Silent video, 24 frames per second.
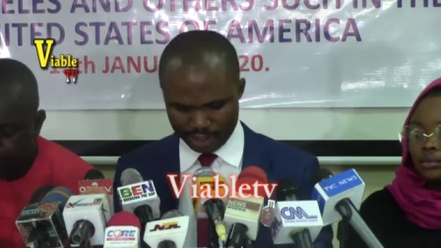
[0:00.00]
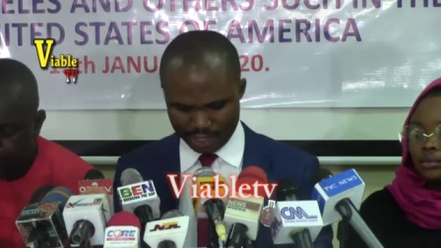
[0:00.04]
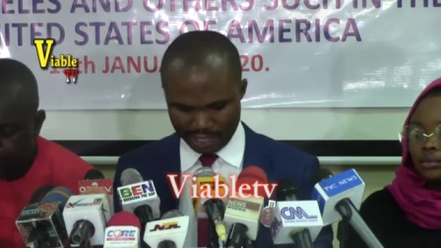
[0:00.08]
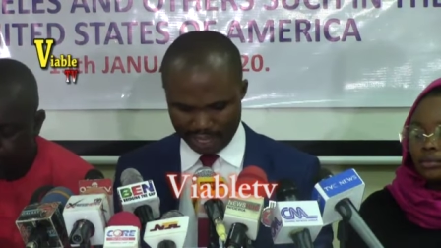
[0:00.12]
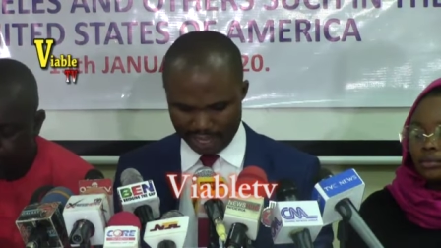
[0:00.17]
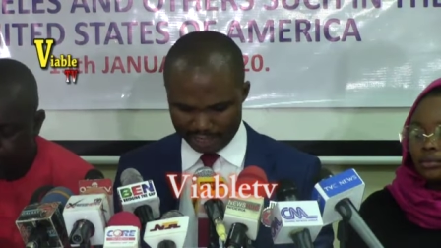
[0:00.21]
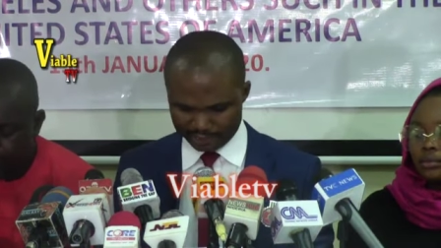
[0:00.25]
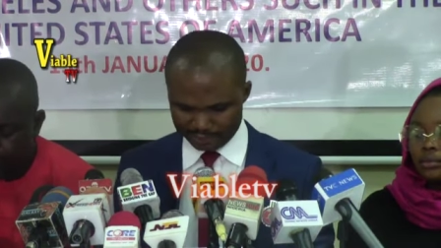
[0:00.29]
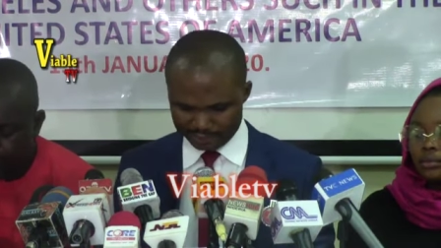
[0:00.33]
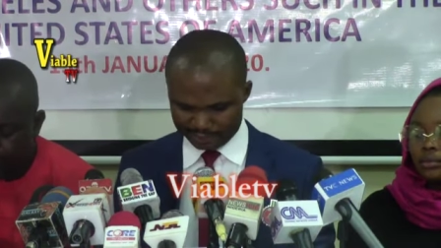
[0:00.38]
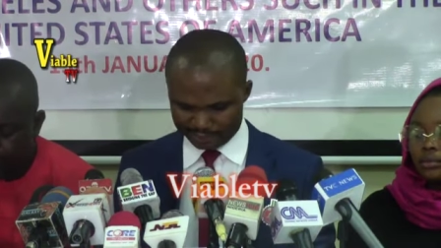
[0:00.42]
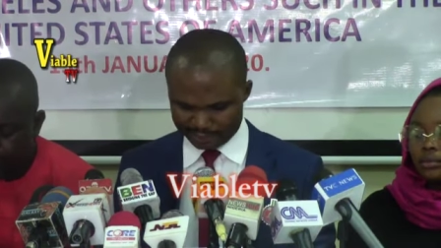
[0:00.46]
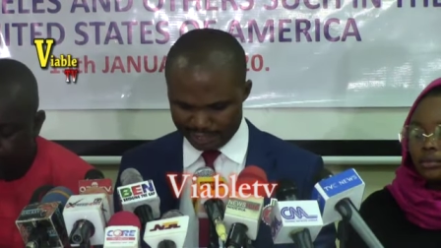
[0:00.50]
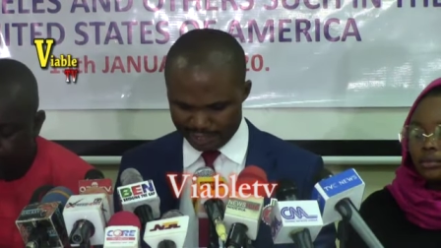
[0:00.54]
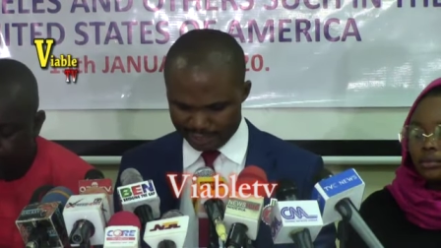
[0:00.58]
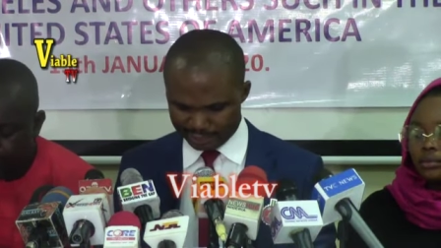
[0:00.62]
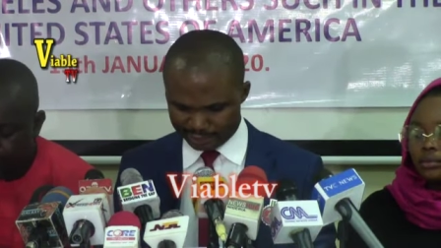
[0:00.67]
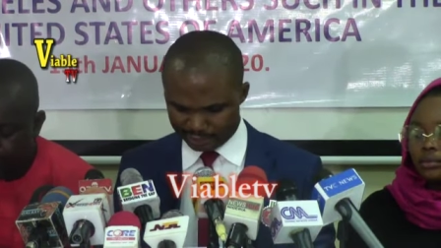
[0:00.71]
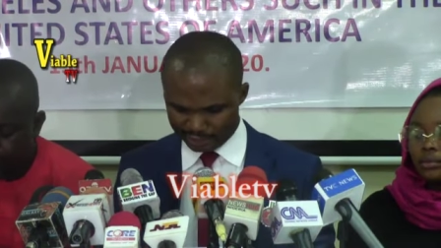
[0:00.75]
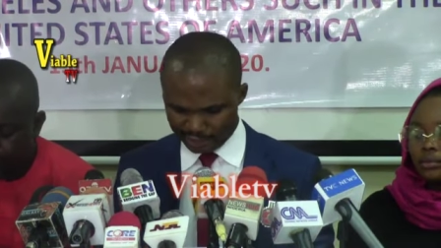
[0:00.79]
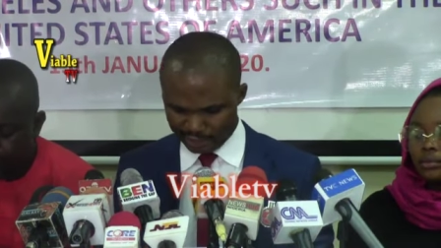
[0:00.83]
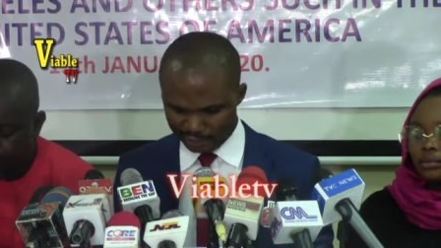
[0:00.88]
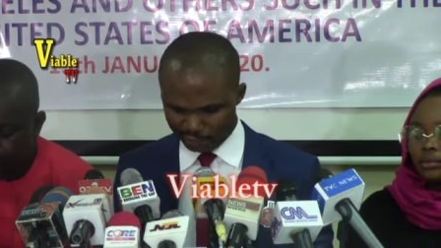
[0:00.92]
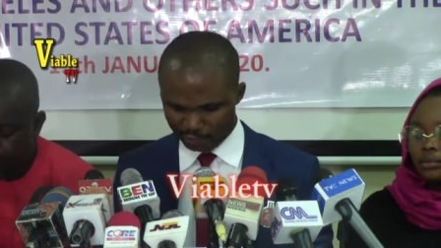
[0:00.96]

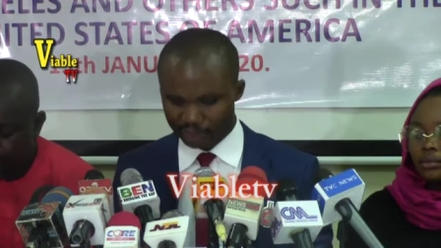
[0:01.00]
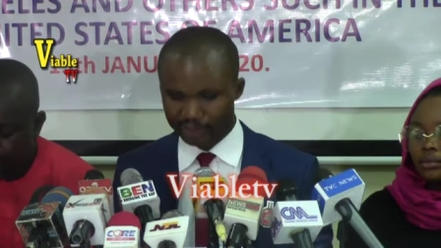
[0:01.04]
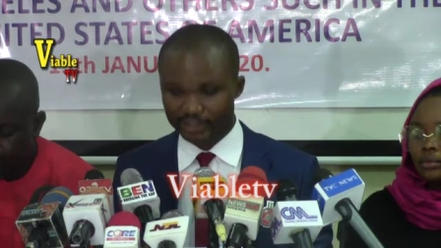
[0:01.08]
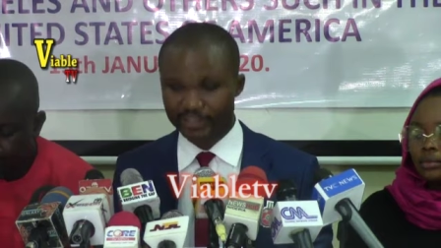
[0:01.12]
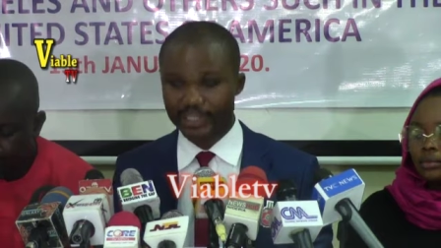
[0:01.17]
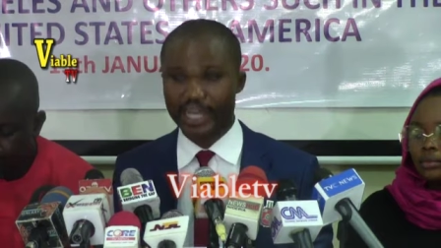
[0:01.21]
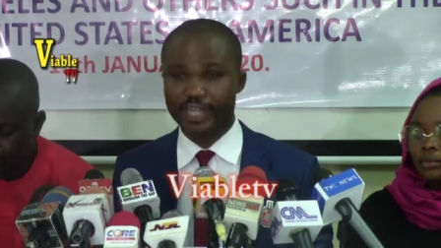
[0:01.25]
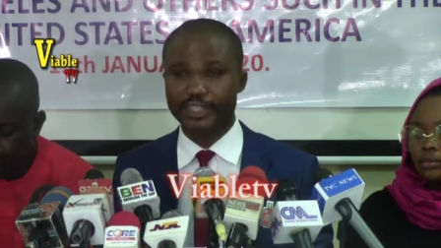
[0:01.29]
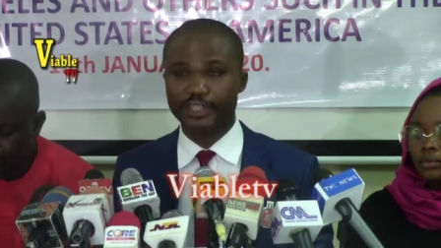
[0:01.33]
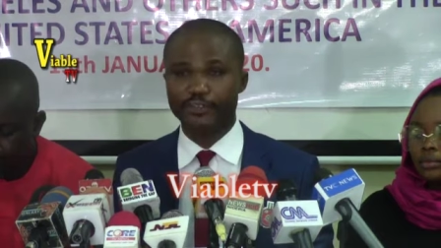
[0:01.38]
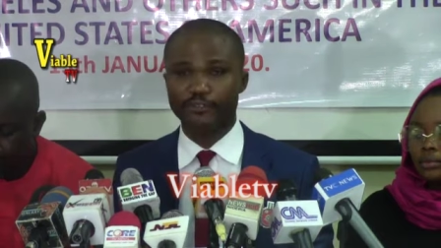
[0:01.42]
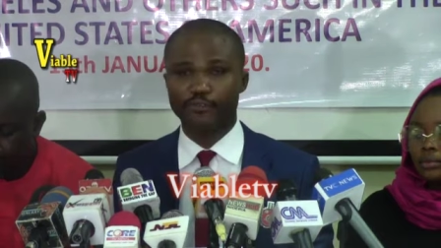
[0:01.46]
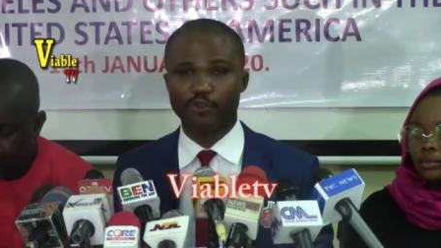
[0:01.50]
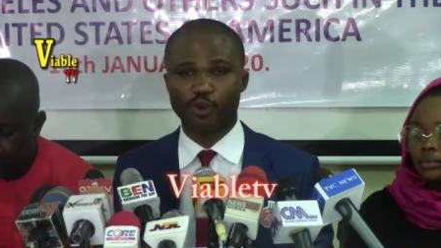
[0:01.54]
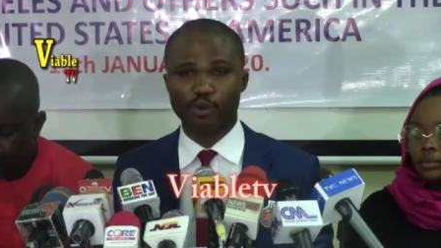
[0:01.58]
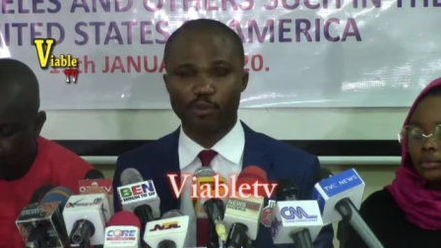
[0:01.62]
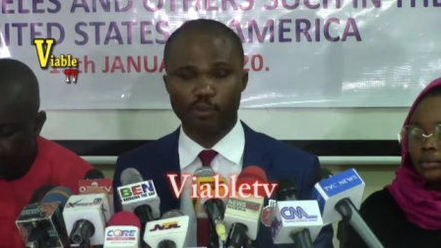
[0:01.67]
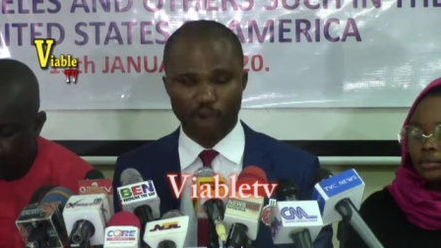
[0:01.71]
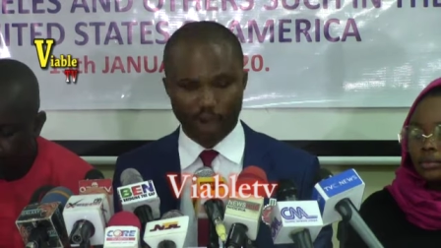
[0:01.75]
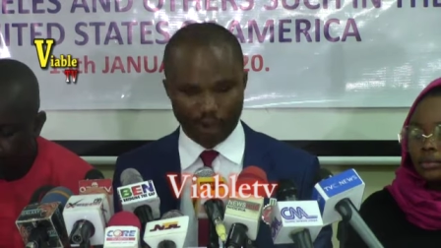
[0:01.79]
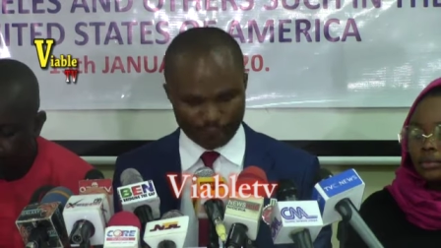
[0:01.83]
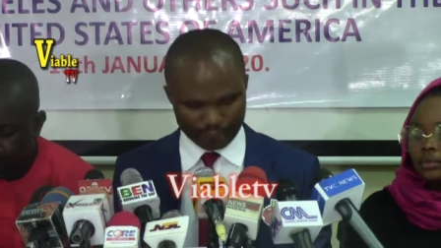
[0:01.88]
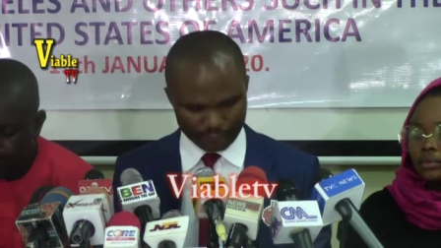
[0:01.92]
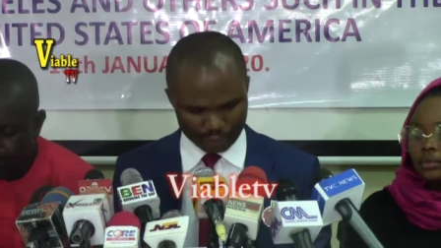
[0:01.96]
hesitates in resigning from
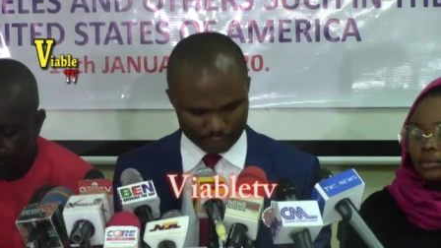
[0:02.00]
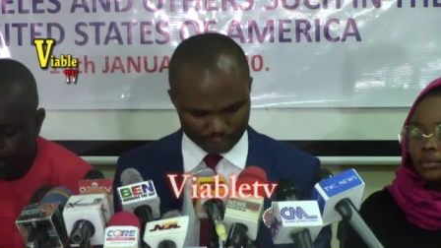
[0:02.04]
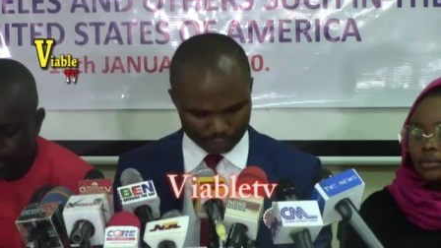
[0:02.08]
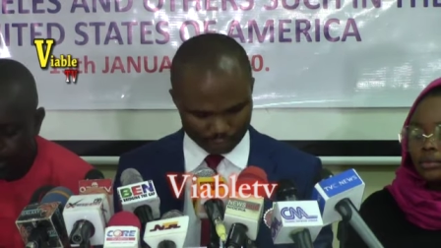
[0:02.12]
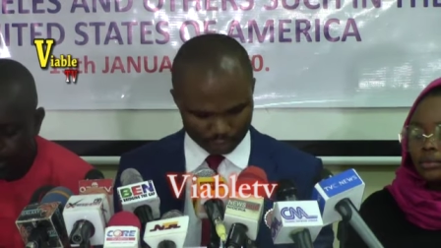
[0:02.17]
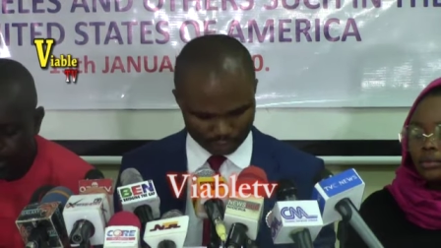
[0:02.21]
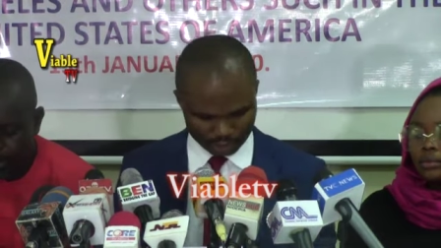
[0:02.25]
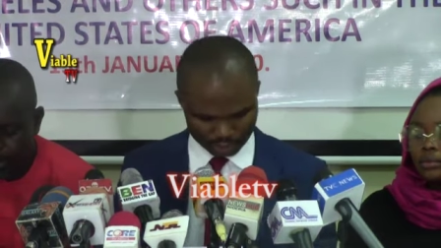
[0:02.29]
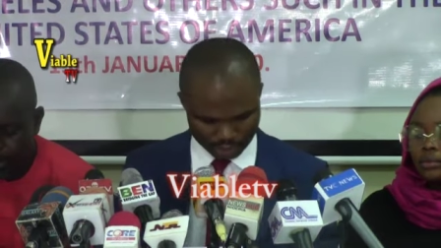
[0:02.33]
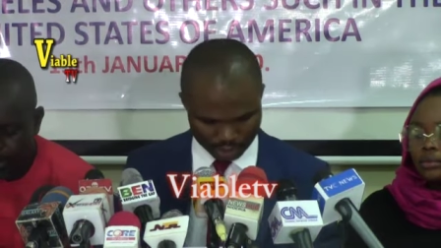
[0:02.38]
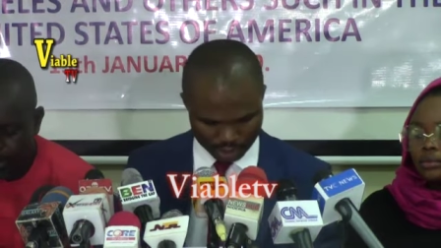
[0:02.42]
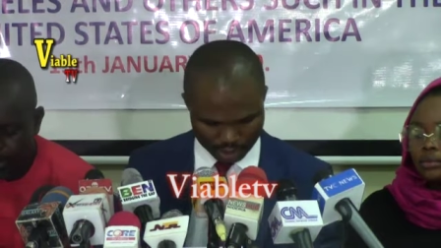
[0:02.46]
office,